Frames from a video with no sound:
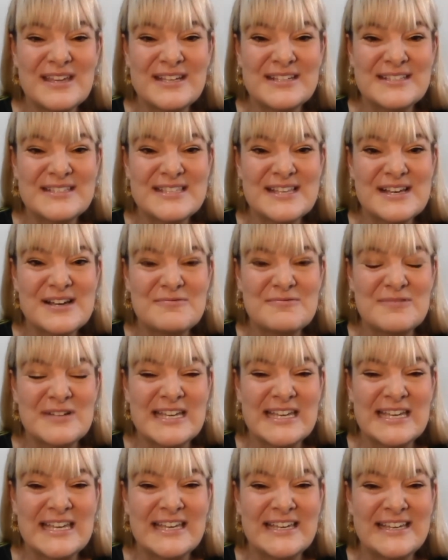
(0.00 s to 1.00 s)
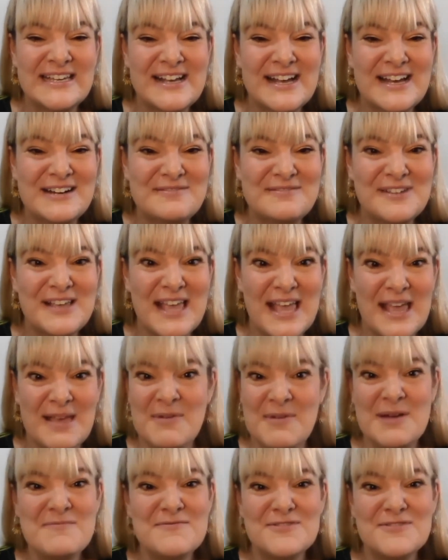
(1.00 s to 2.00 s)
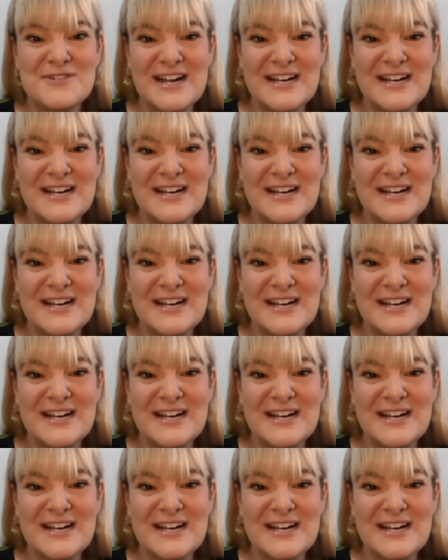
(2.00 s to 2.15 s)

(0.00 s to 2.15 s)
things that we kind of came up